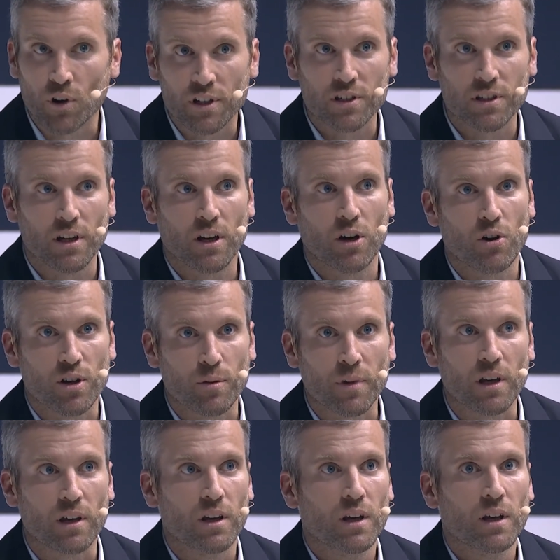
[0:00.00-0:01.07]
What is the
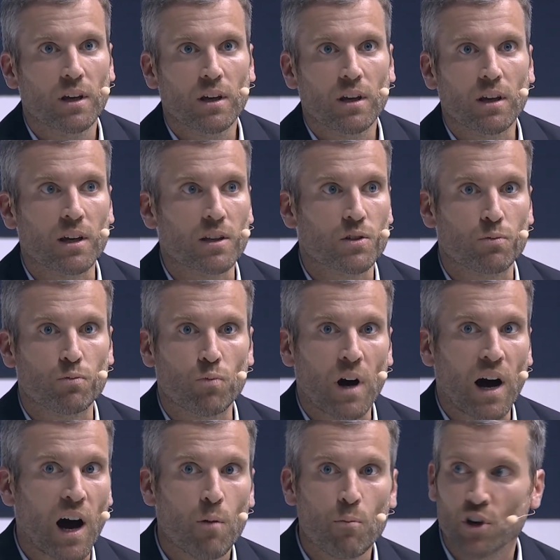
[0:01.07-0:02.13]
economy? It's
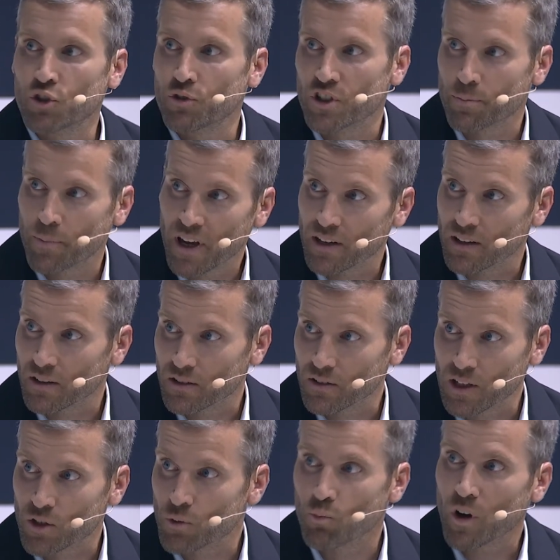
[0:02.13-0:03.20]
how much we spend.
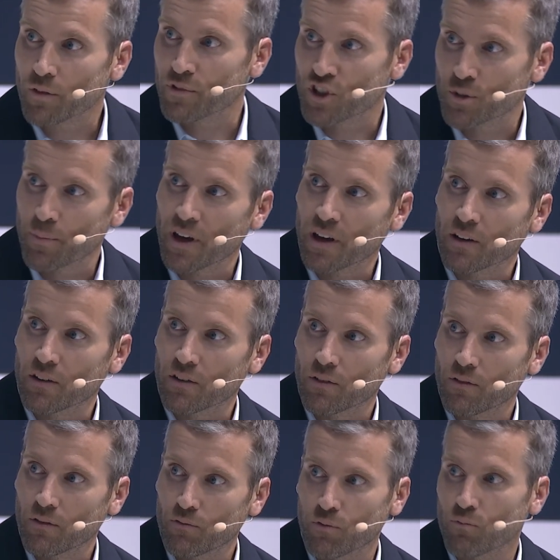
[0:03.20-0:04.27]
It's what we spend,
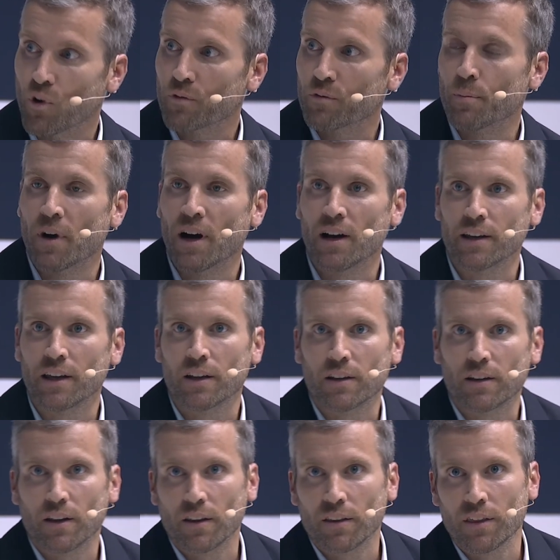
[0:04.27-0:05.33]
what we buy.
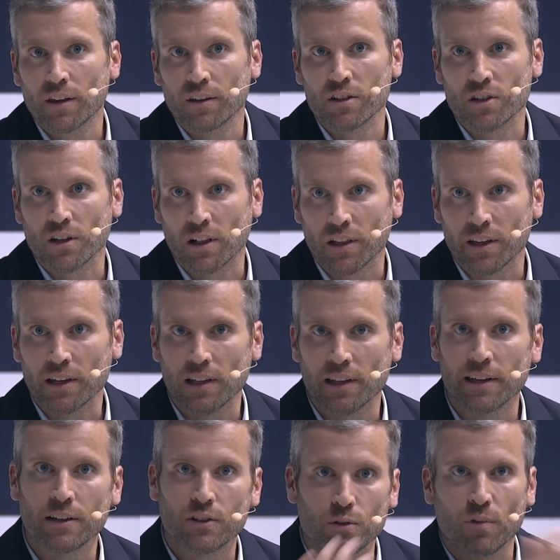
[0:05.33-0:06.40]
And I think there's a clear
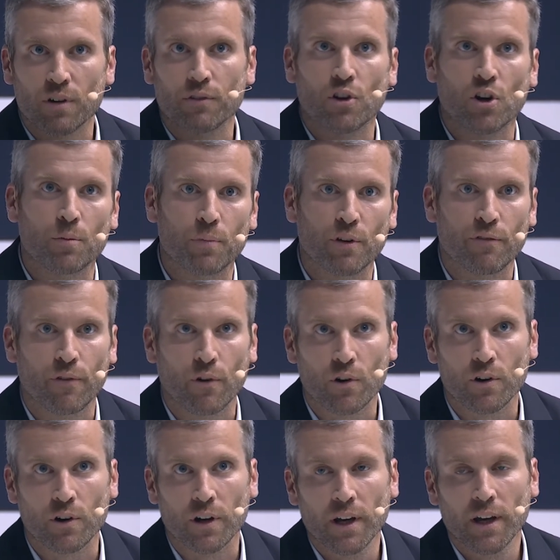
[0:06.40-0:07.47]
link to what we heard
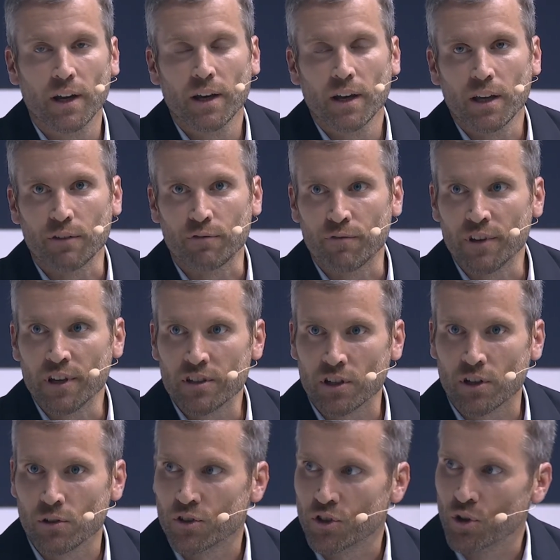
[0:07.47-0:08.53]
before. If we as
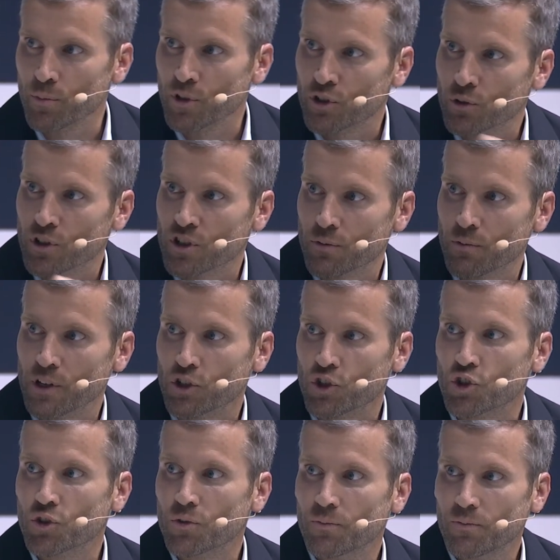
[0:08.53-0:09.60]
a consumer do the
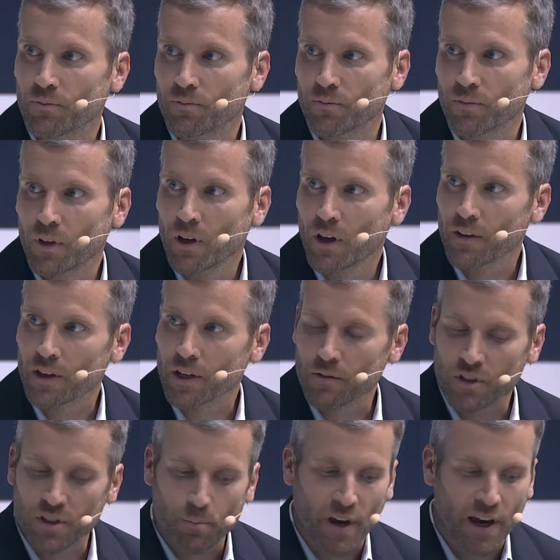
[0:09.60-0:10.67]
switch, I think
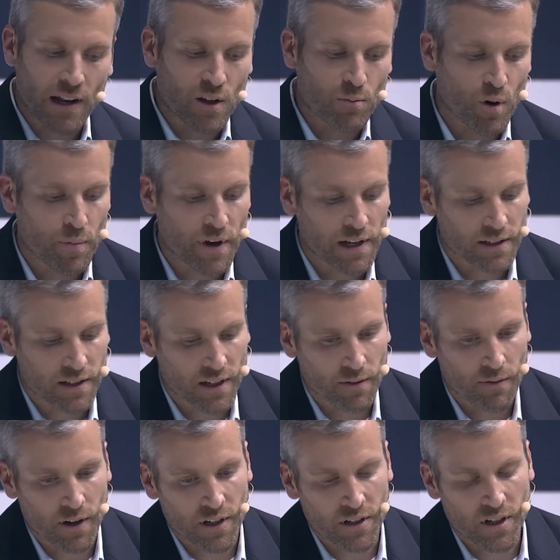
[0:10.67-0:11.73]
it was the panel on
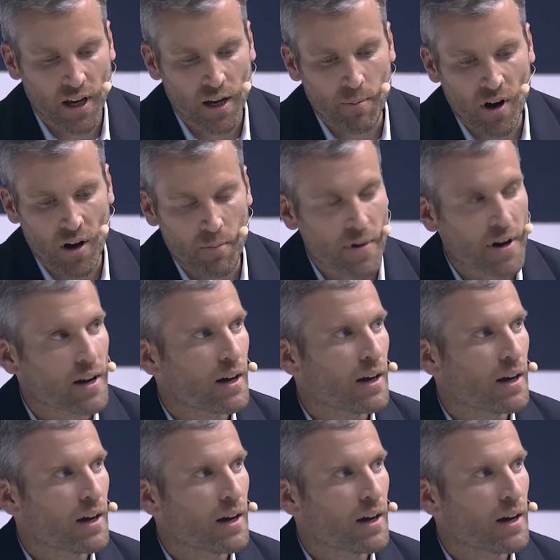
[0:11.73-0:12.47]
mobility where this came up.